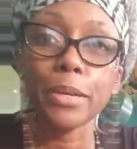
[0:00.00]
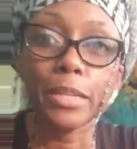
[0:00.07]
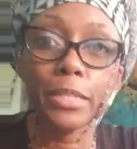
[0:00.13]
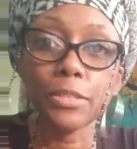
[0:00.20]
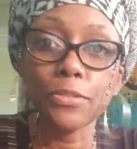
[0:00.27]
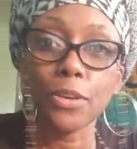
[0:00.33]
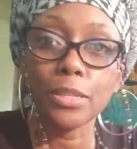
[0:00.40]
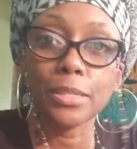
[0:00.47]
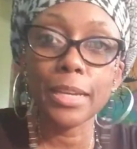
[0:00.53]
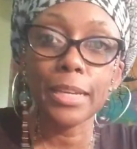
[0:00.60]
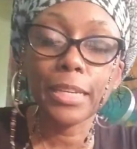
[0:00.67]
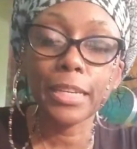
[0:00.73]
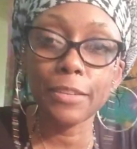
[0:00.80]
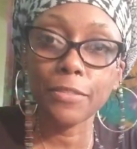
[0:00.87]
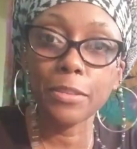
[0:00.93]
as far as
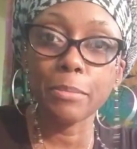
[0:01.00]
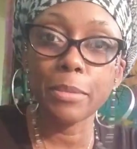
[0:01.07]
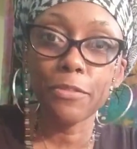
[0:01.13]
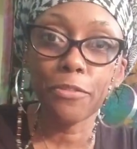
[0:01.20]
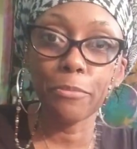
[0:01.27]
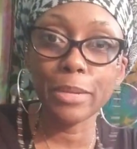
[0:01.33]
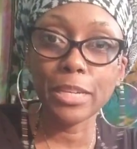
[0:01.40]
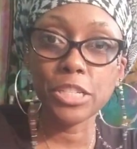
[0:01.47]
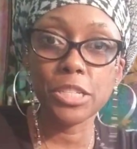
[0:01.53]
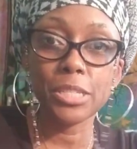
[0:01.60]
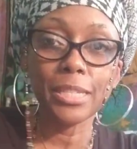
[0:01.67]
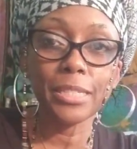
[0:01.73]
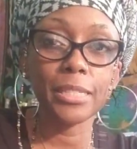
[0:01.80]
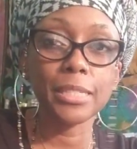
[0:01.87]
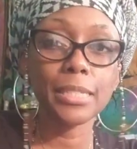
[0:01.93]
like giving them information
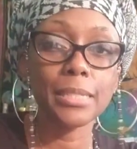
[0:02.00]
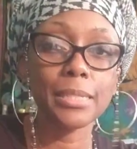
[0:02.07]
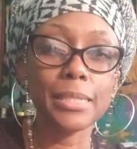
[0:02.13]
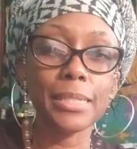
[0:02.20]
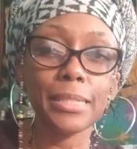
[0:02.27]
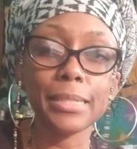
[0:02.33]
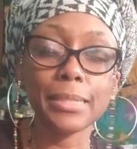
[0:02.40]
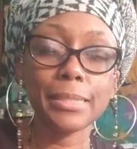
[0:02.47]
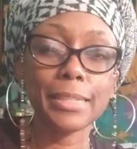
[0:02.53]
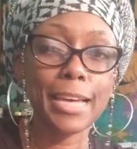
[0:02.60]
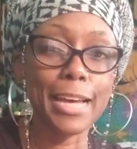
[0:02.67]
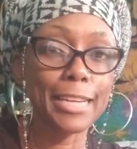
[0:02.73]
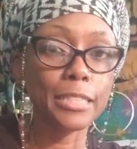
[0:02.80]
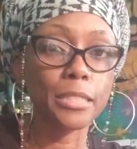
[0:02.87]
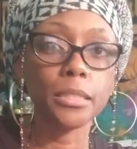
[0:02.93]
that's
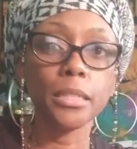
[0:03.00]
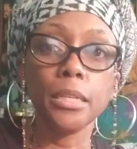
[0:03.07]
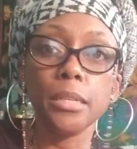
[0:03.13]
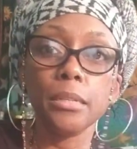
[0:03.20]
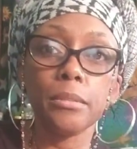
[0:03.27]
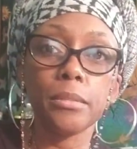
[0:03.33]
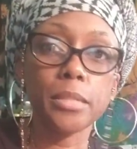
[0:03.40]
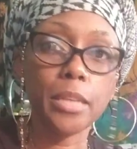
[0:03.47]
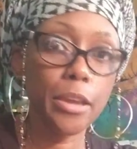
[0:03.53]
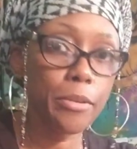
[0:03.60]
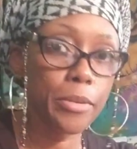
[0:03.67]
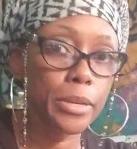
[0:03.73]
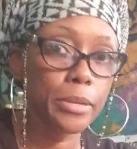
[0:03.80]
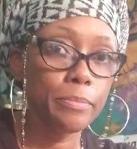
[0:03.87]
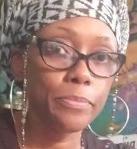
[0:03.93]
kind of
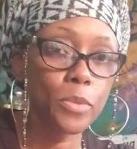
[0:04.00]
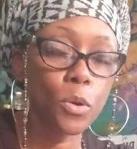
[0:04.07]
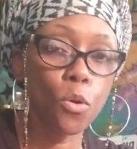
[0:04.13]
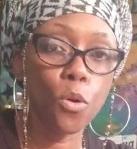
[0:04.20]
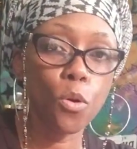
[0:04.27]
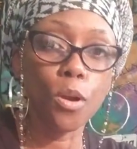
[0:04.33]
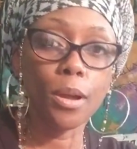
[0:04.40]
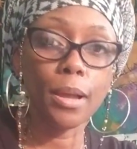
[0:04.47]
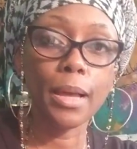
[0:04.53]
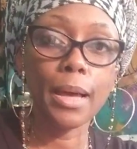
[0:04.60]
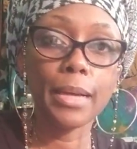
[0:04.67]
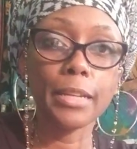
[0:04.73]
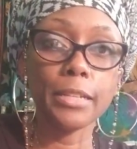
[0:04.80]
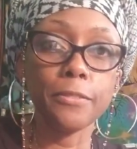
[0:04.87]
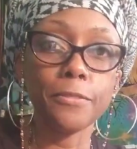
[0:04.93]
scary, or
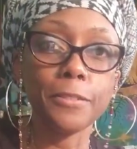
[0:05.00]
kind of,